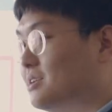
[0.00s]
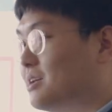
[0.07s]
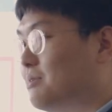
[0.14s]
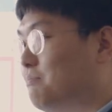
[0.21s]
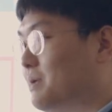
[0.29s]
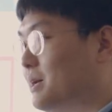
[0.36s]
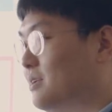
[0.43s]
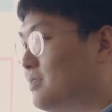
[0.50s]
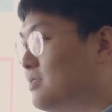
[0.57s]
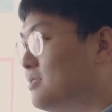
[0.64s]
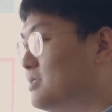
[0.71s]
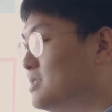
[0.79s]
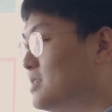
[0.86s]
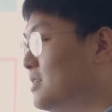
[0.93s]
the
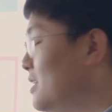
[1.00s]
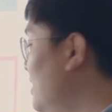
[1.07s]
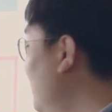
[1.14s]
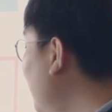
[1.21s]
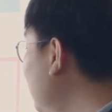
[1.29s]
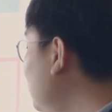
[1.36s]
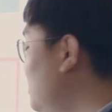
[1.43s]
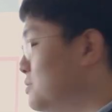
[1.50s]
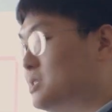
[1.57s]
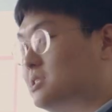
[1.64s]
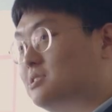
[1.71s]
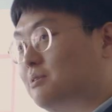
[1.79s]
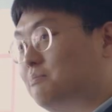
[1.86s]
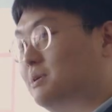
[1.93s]
competitors and chooses the